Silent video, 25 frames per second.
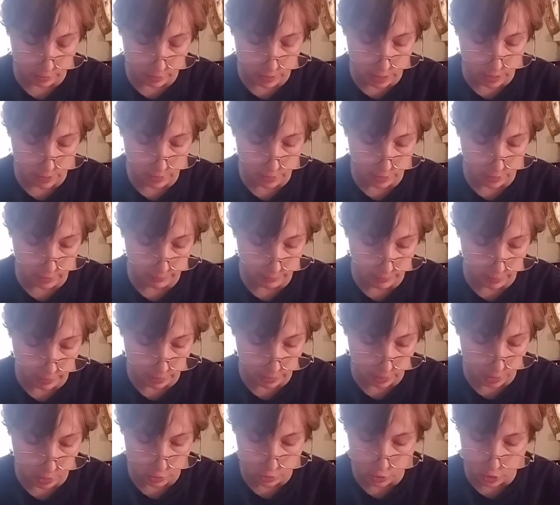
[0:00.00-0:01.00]
last evening,
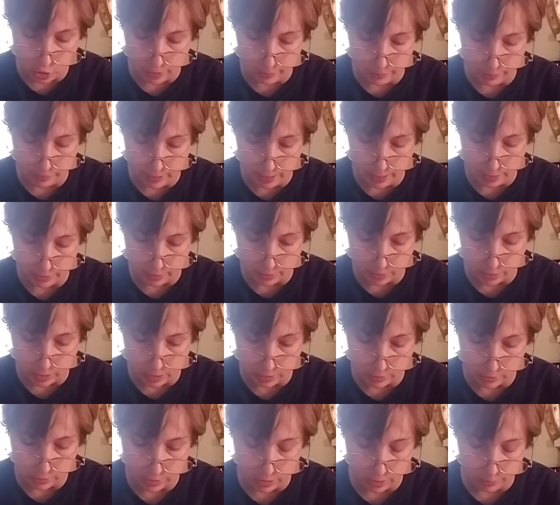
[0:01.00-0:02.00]
and on top of that, the
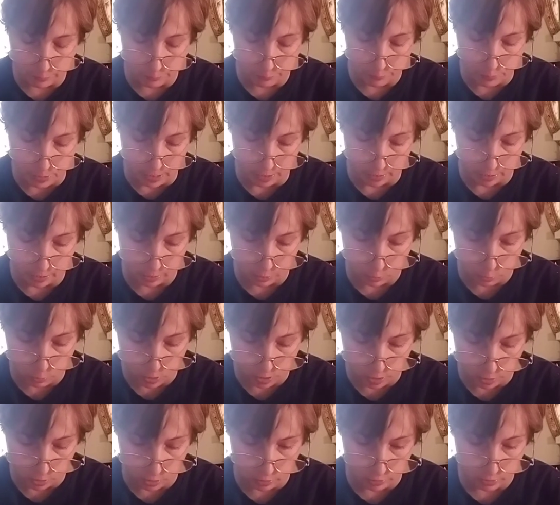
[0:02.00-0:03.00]
guns kept banging
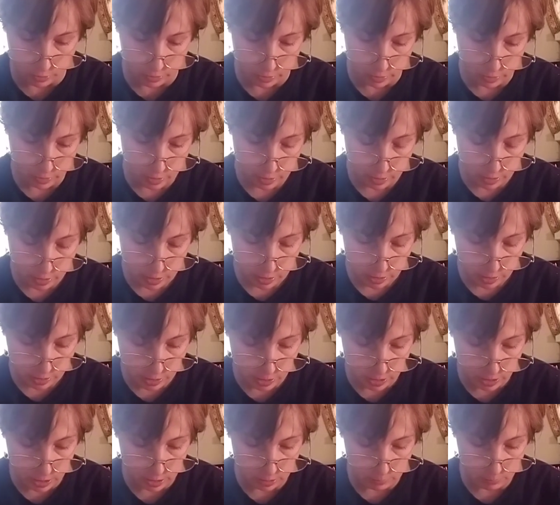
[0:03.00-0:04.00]
away all the
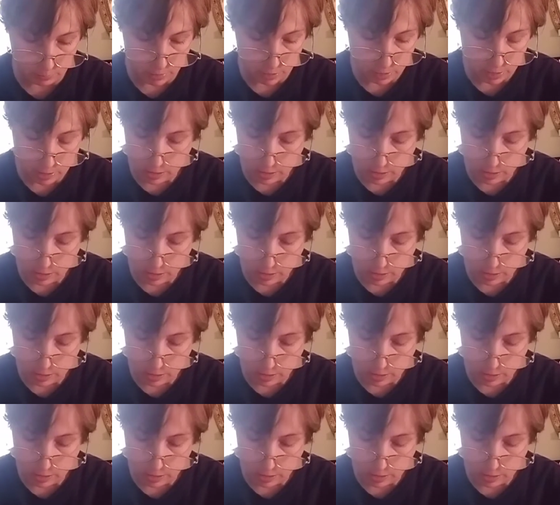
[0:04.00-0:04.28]
time.